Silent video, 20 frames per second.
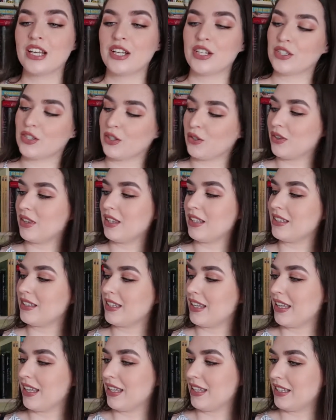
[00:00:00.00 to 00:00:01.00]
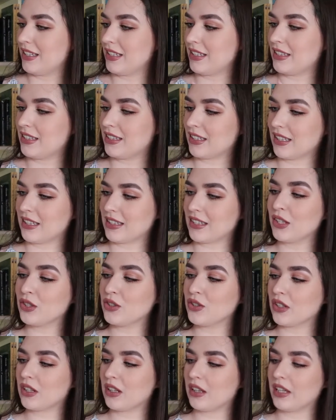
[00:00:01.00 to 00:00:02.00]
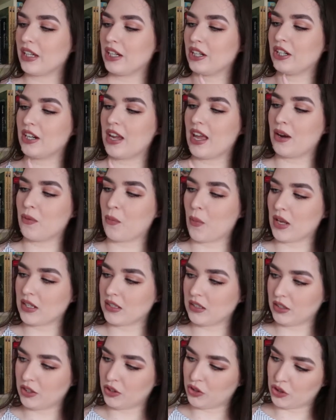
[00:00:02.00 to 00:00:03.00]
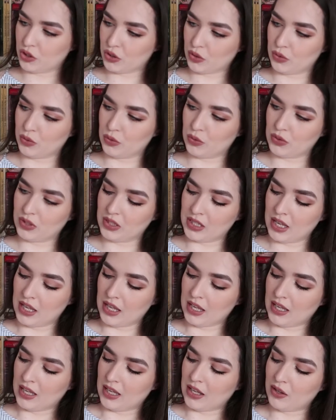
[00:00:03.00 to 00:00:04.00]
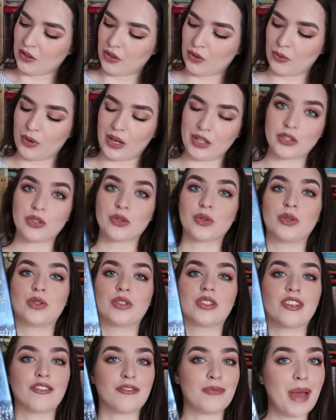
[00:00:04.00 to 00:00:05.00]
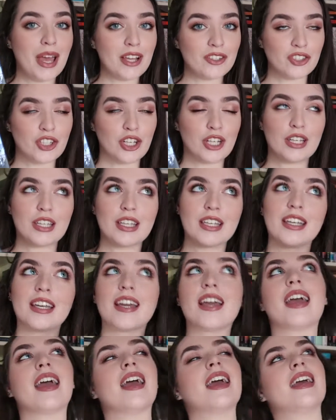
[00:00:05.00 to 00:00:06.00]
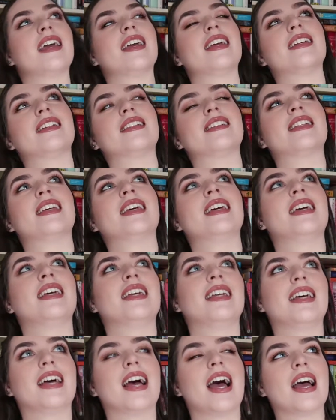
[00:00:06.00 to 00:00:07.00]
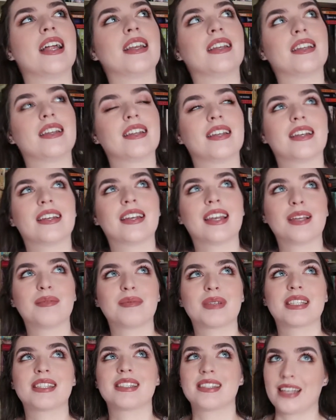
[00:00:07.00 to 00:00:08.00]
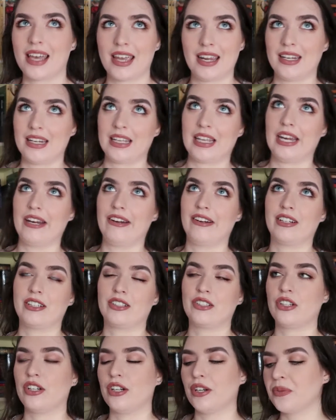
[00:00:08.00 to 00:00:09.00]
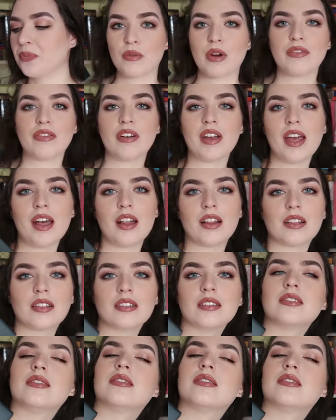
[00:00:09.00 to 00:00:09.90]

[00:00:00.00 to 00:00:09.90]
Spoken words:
So this is Cassandra Clare and Wesley Chu's The Red Scrolls of Magic, and name a side character. Raphael.